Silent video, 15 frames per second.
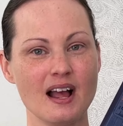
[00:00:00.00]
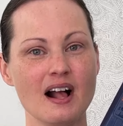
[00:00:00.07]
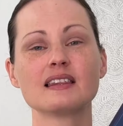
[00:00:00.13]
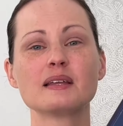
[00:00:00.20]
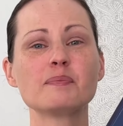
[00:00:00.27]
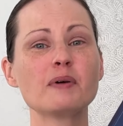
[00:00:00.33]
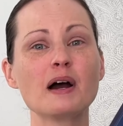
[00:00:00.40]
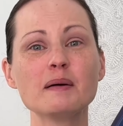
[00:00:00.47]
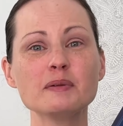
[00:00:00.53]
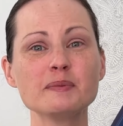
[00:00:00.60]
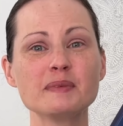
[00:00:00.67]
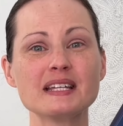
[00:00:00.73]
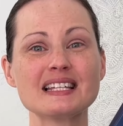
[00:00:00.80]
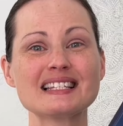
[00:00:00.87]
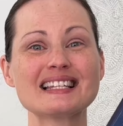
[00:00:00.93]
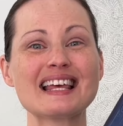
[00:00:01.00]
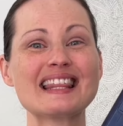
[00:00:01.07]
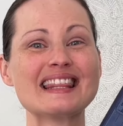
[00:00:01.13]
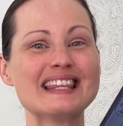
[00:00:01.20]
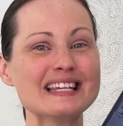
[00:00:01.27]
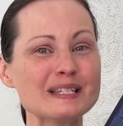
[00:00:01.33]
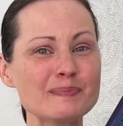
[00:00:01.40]
The problem is
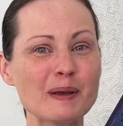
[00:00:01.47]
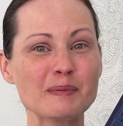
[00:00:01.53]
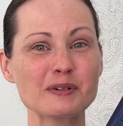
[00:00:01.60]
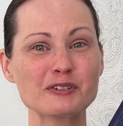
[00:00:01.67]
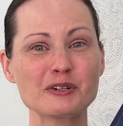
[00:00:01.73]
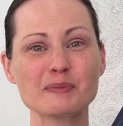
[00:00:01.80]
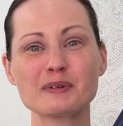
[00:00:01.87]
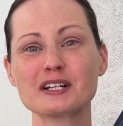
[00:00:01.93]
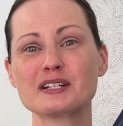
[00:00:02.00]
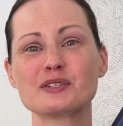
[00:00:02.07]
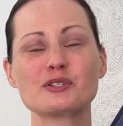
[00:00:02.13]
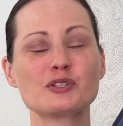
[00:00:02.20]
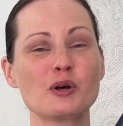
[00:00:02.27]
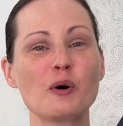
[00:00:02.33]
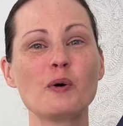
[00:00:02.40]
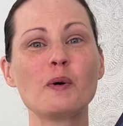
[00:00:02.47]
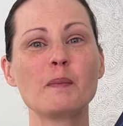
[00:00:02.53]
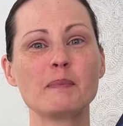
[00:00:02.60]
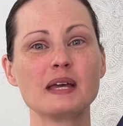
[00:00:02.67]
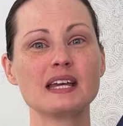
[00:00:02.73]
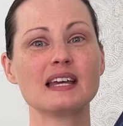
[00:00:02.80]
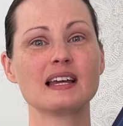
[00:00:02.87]
this paper trimmer is so
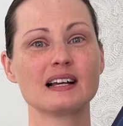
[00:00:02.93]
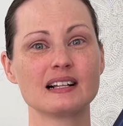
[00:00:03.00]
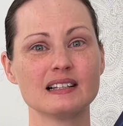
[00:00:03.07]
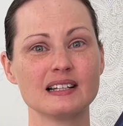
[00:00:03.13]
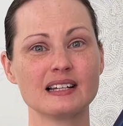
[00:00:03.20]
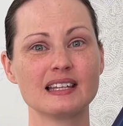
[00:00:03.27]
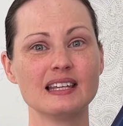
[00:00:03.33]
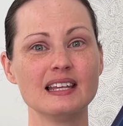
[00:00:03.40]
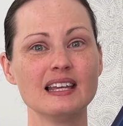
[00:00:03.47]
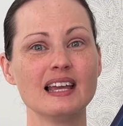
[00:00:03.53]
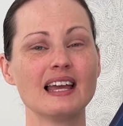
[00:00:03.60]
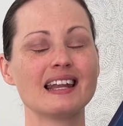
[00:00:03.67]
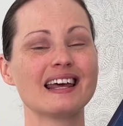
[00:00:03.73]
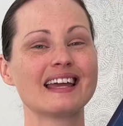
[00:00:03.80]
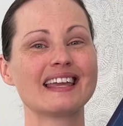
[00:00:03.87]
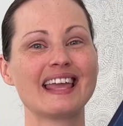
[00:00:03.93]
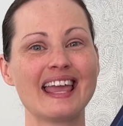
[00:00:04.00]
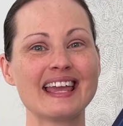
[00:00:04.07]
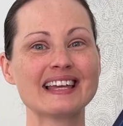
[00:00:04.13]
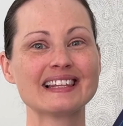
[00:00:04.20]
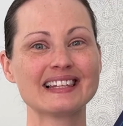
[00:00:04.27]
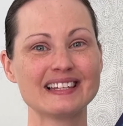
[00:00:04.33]
big and clunky and I
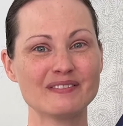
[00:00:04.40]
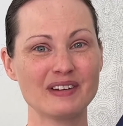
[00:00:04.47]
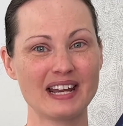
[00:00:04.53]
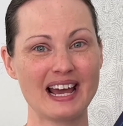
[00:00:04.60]
can't leave it